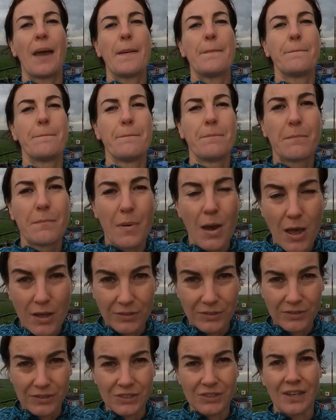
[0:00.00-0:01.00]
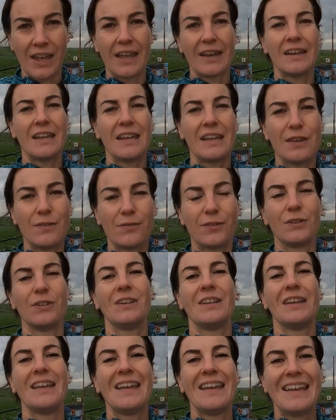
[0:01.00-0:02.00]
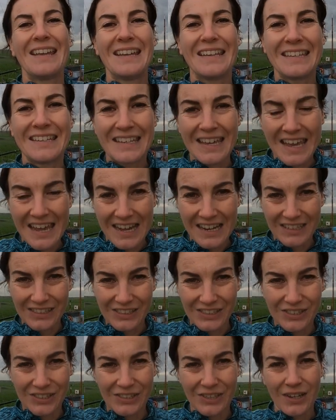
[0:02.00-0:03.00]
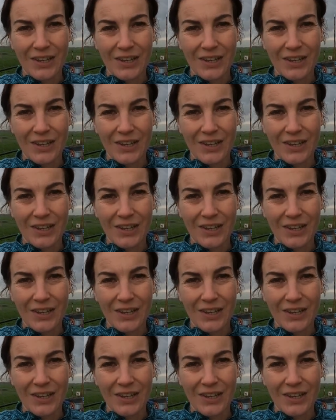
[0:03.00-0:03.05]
and months and even years.